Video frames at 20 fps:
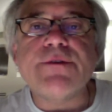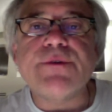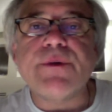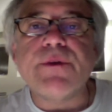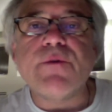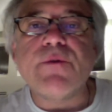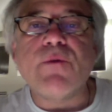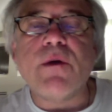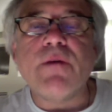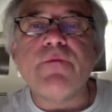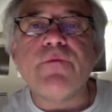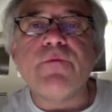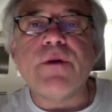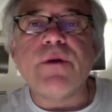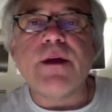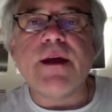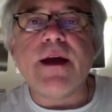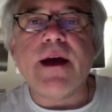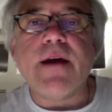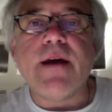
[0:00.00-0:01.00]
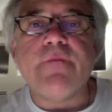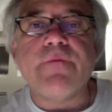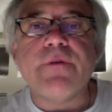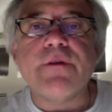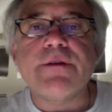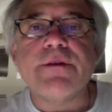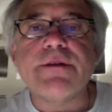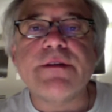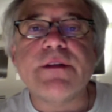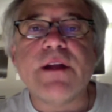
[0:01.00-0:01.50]
during the one forty
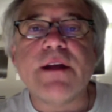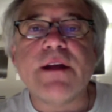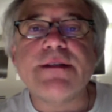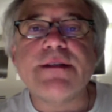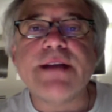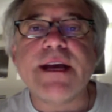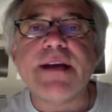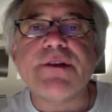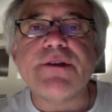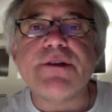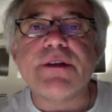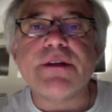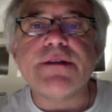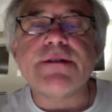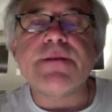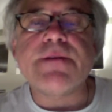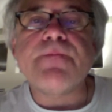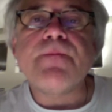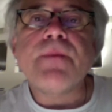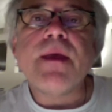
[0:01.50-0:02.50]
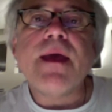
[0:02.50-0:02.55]
conference in Los Angeles,